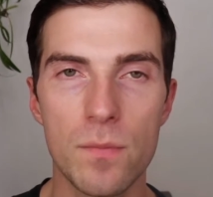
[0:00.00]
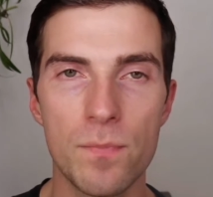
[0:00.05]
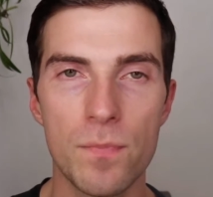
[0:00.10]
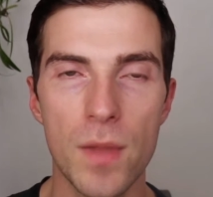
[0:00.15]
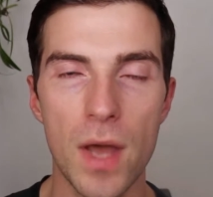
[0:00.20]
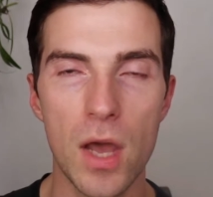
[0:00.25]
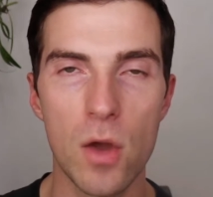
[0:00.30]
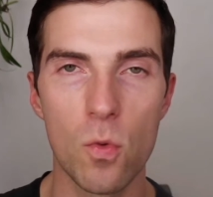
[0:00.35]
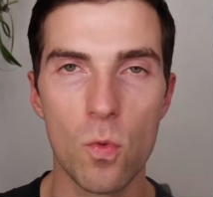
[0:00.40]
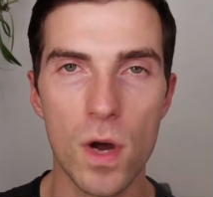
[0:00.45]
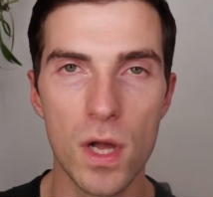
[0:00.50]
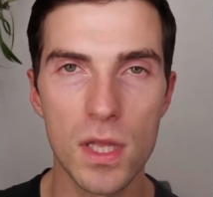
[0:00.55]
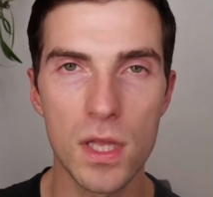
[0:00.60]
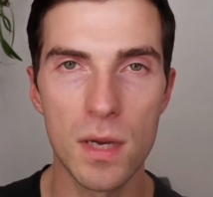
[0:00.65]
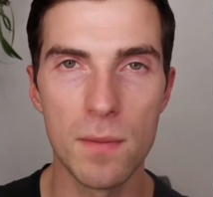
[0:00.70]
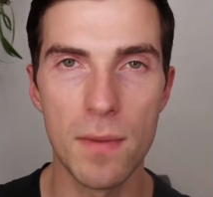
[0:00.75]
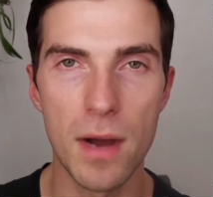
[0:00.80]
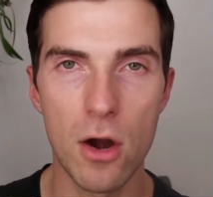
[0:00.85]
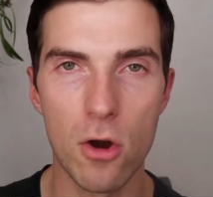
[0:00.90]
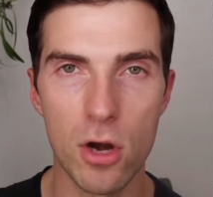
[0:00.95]

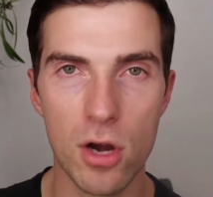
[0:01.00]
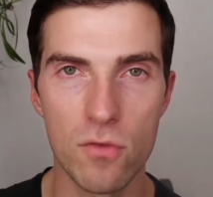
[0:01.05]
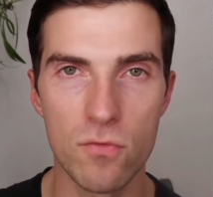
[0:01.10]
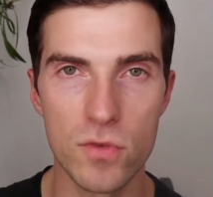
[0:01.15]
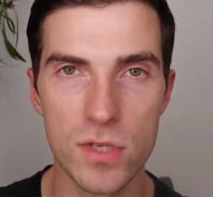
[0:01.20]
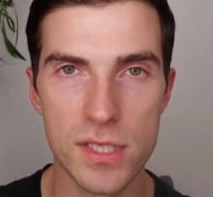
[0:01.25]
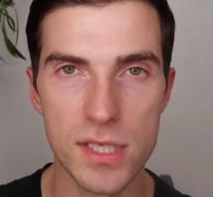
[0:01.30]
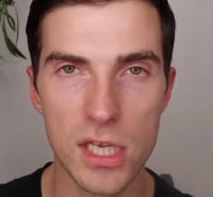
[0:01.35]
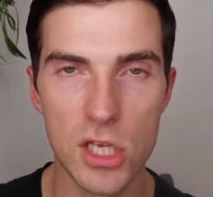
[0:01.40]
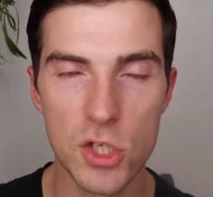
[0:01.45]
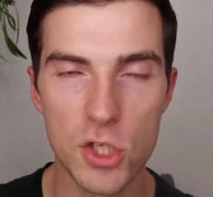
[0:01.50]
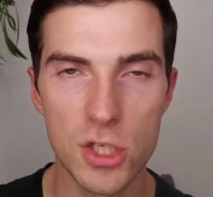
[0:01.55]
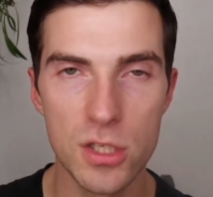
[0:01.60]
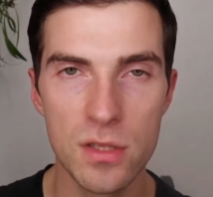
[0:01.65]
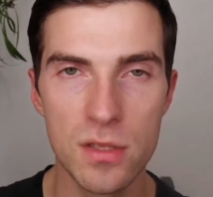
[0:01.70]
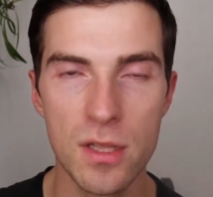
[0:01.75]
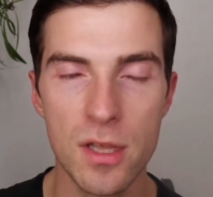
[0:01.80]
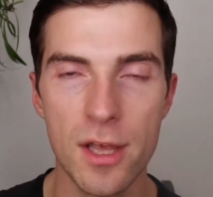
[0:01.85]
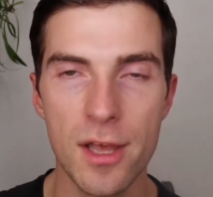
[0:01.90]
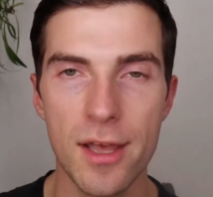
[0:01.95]
welcome our conversation,
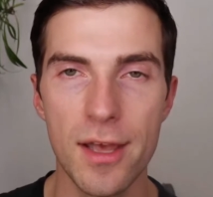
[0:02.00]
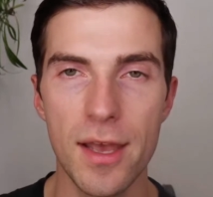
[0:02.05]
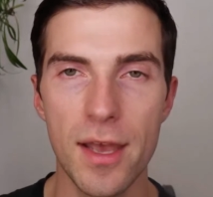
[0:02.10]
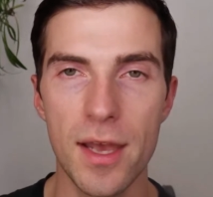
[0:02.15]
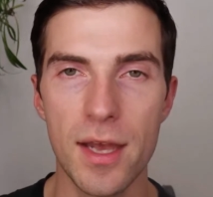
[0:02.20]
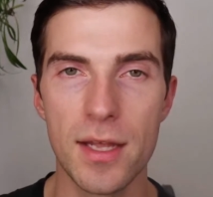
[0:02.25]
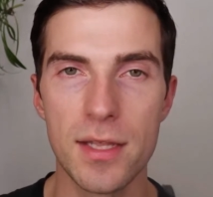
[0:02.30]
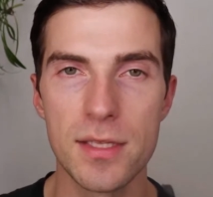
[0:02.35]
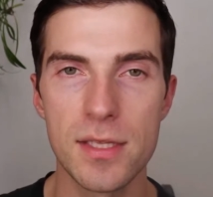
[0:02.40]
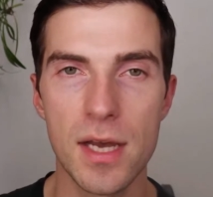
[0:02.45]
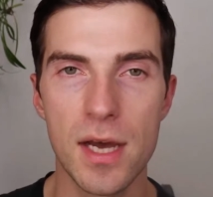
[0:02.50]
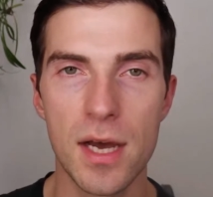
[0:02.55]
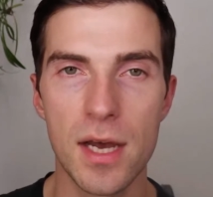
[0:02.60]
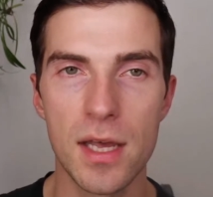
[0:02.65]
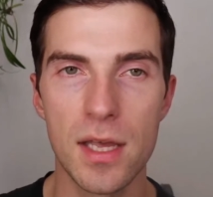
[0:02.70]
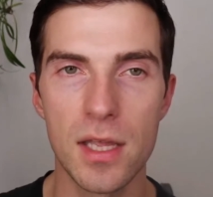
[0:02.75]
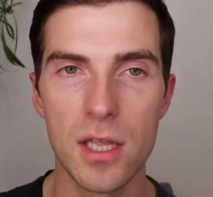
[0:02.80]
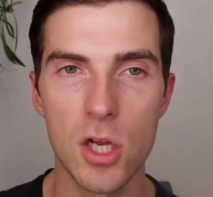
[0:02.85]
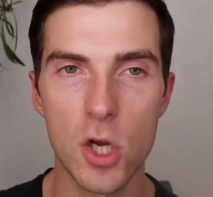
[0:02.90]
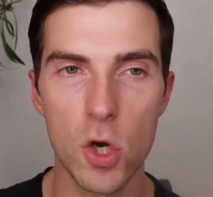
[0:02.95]
and I
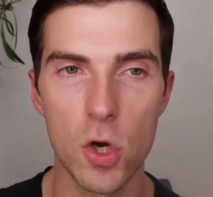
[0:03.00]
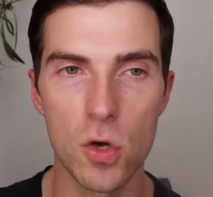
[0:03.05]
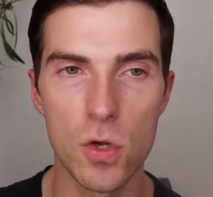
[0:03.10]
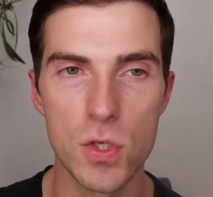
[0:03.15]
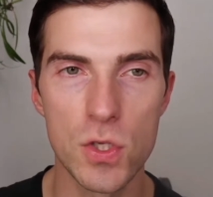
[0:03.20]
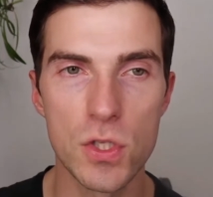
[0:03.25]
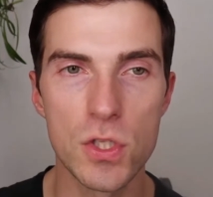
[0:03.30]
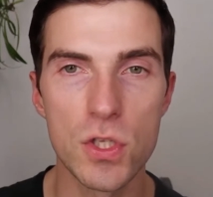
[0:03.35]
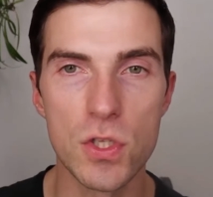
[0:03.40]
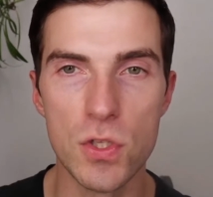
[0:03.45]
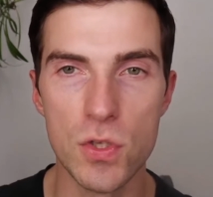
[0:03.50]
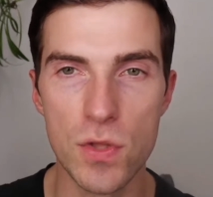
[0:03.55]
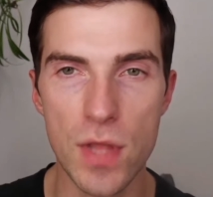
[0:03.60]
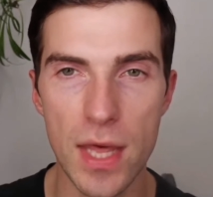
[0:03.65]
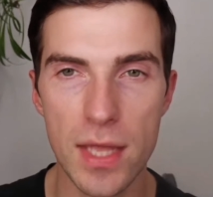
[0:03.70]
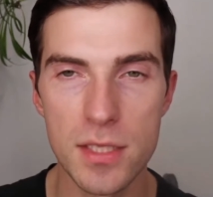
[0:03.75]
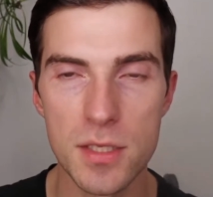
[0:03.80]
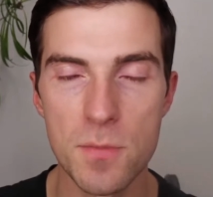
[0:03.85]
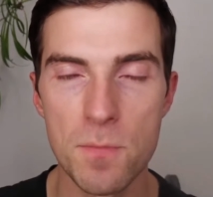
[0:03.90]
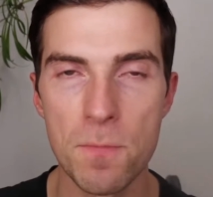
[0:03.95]
encourage you to do
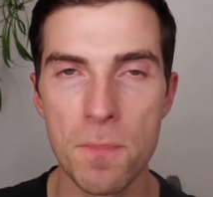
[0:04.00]
that.